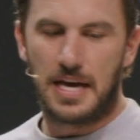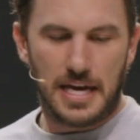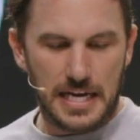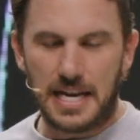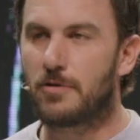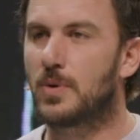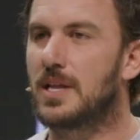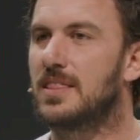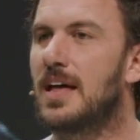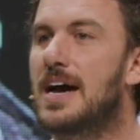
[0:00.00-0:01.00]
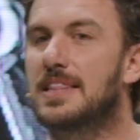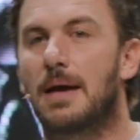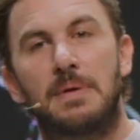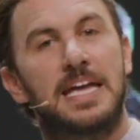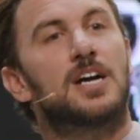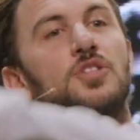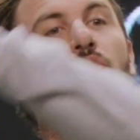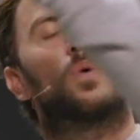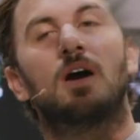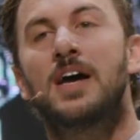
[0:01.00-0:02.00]
He never would have thought that being on the
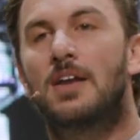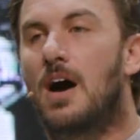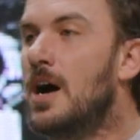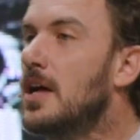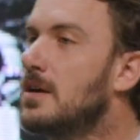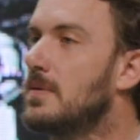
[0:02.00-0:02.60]
run all